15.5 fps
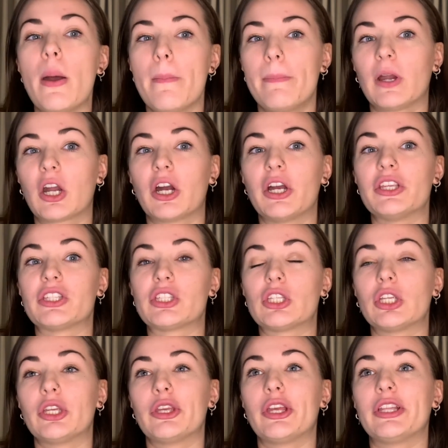Because
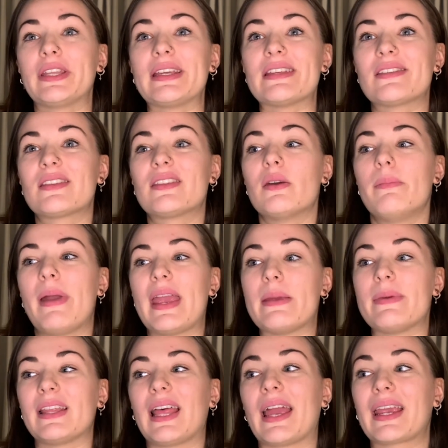at least the
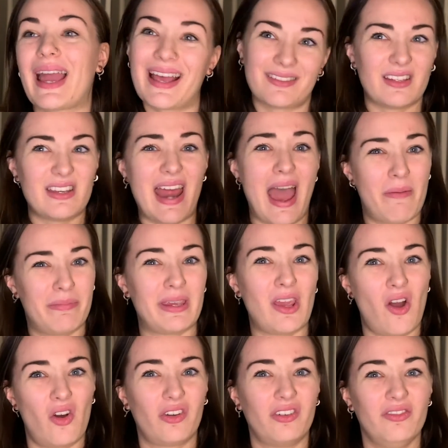baby like has a nappy
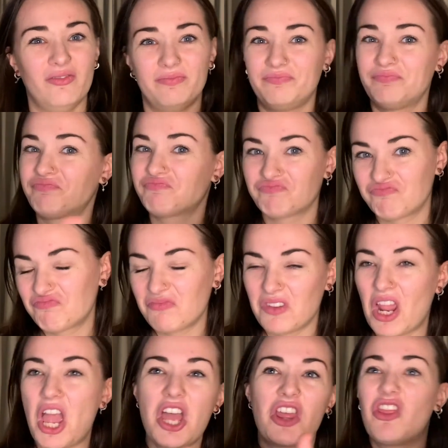on.
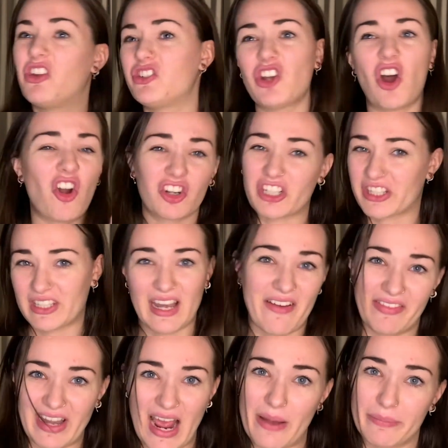The dog doesn't have
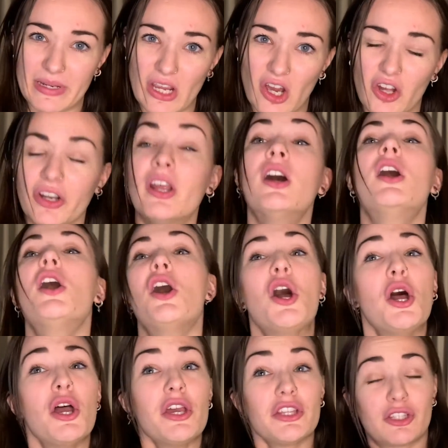a nappy on.
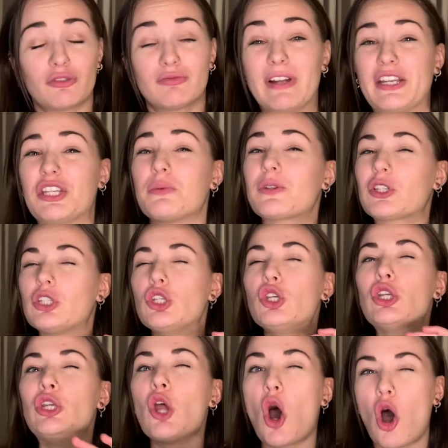So Reggie was
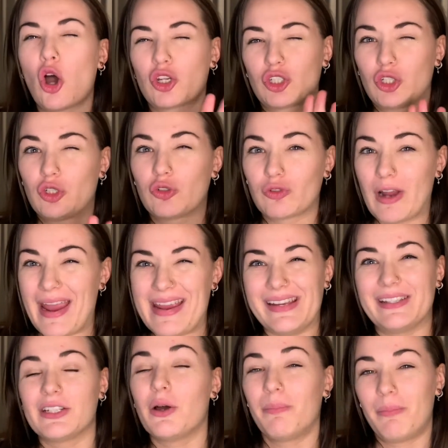not
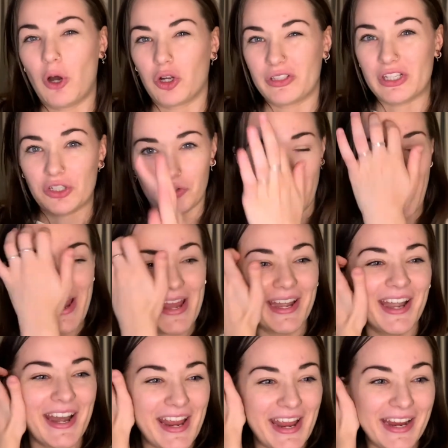great at potty
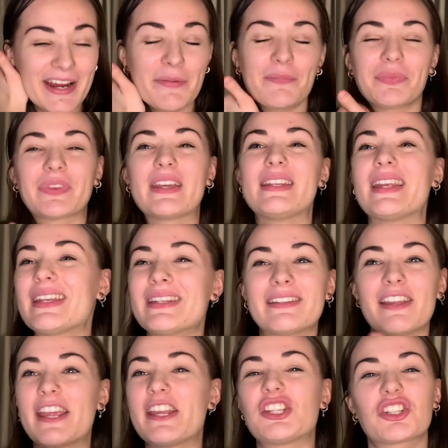training.
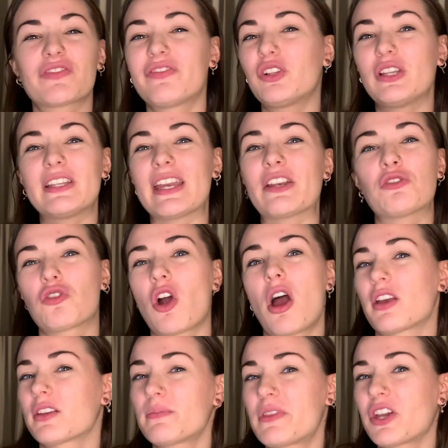He just fully didn't
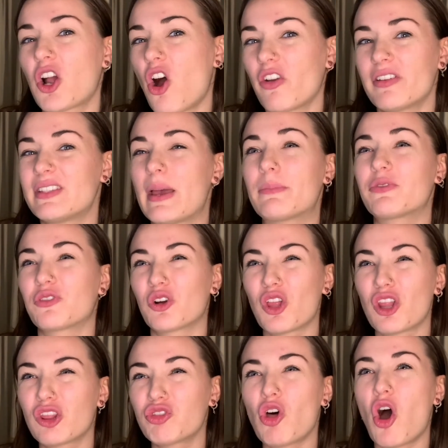grasp the concept for a
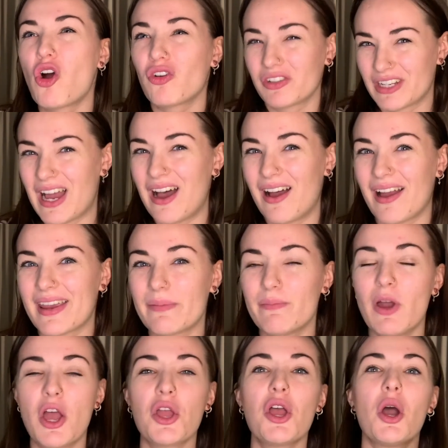long time.
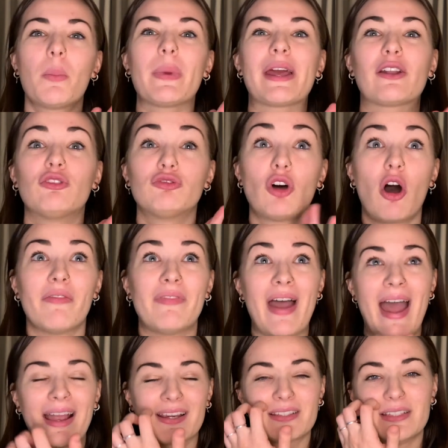We had a lot of
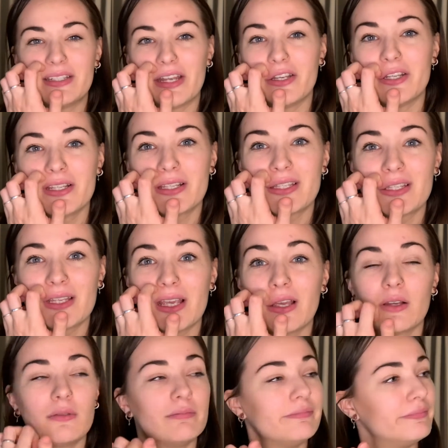accidents.
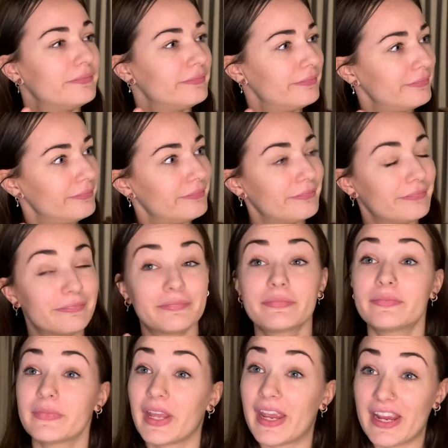
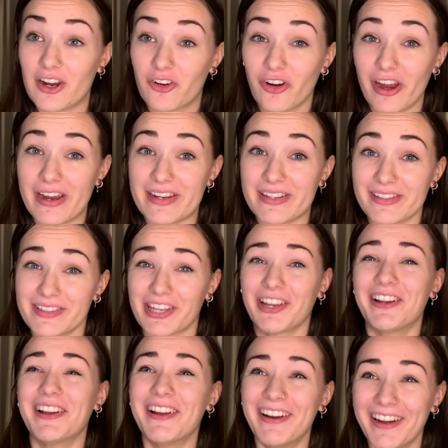He agrees.
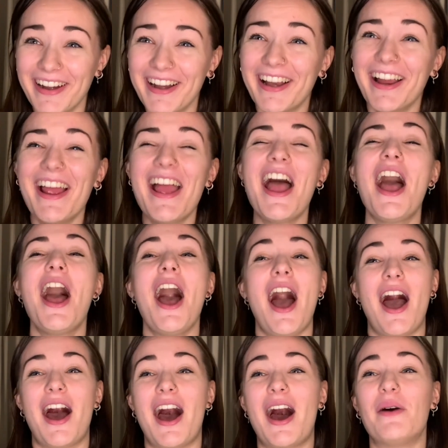
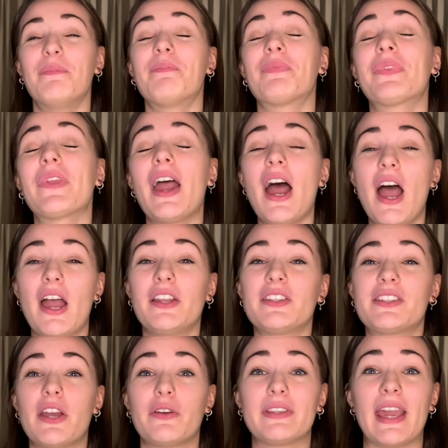and
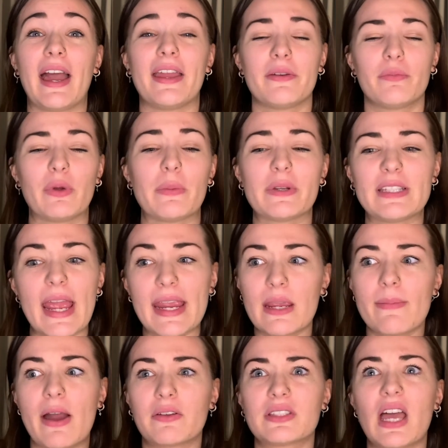so yeah, we would take him
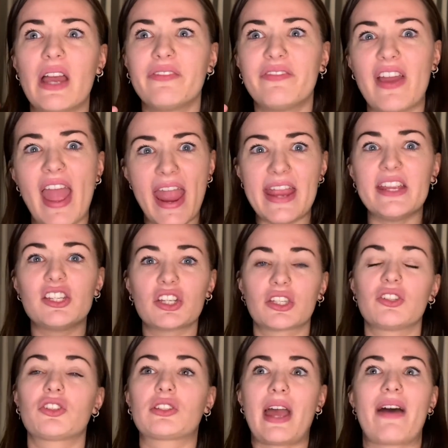outside for ages and
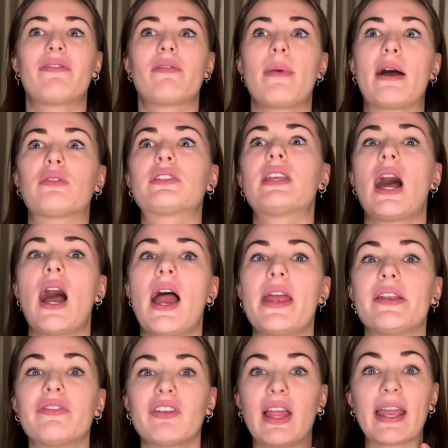just have him outside
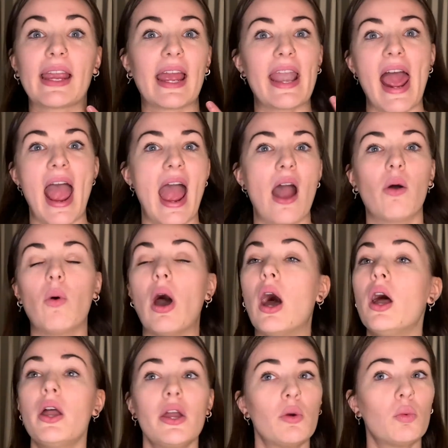for like an hour.
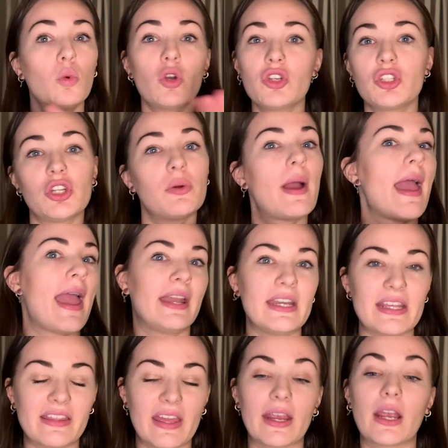Wouldn't do
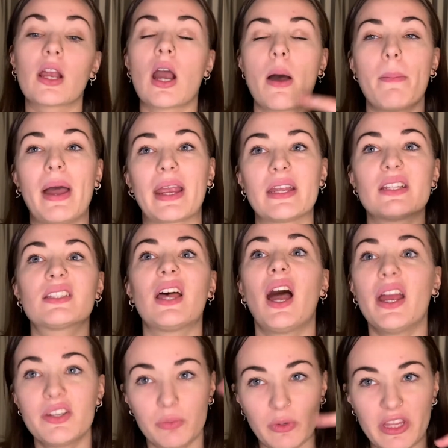anything. Come back
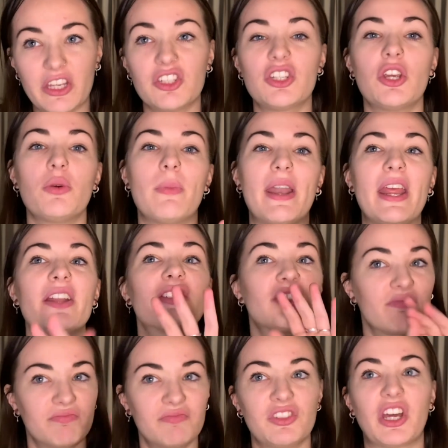inside within 2 minutes,
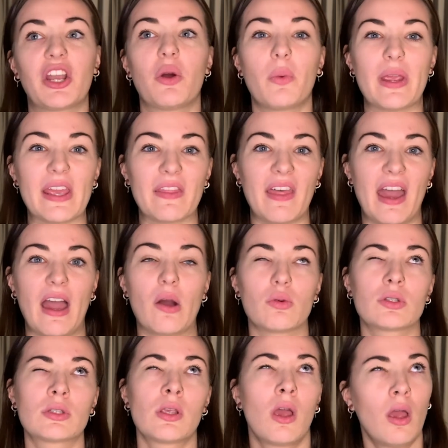done a wee in the
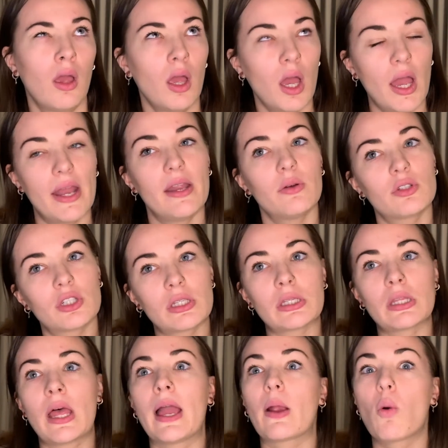house. And it was just
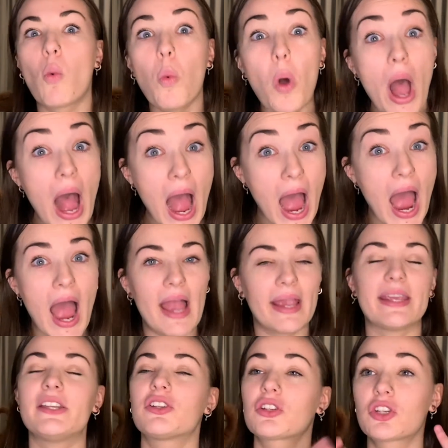like, why? He
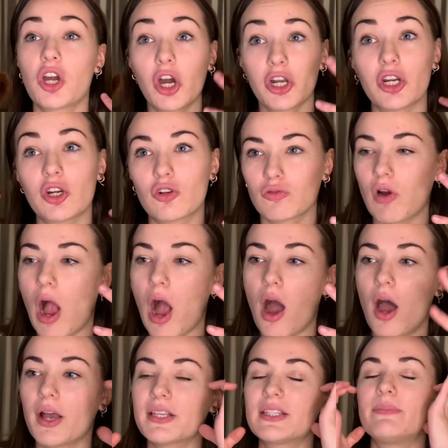just couldn't
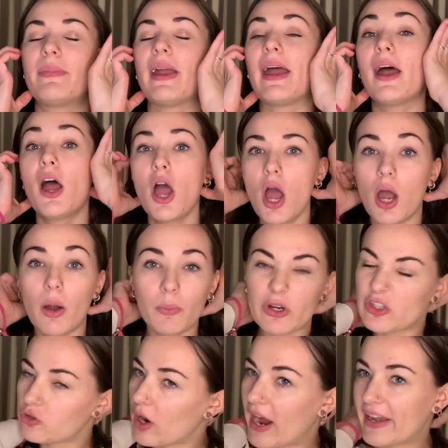grasp it. And we
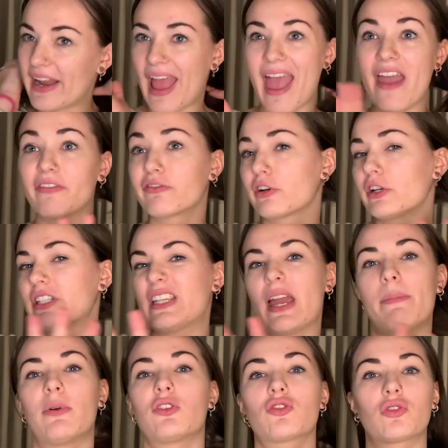tried every tip
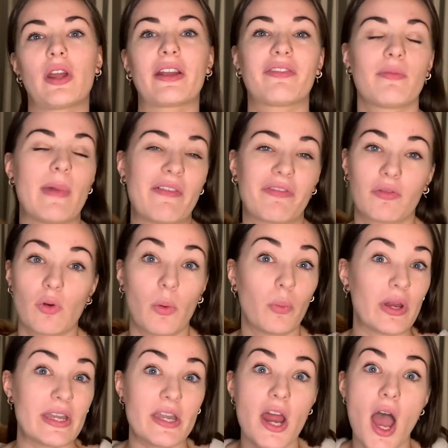and trick from everyone we
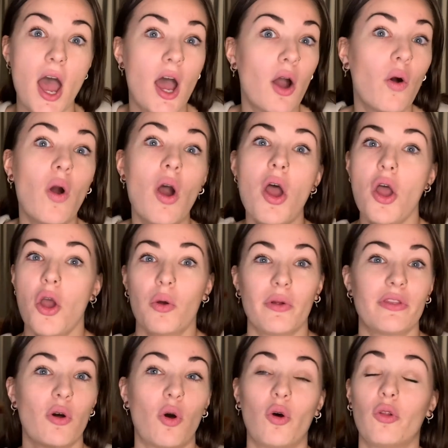know with
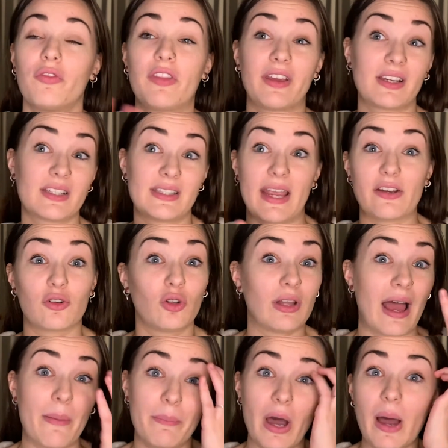all, because they'd all
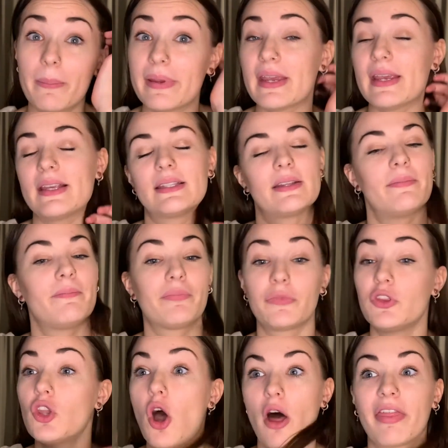had puppies and
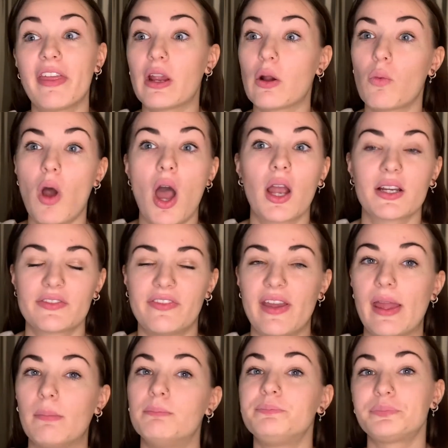nothing worked for
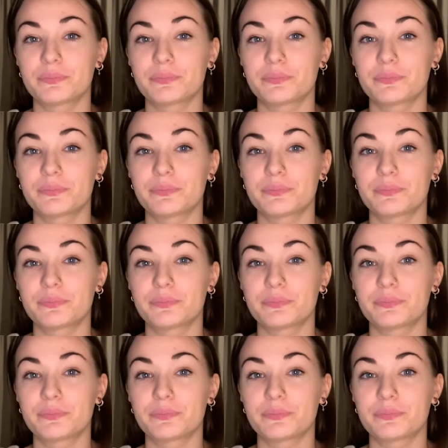him.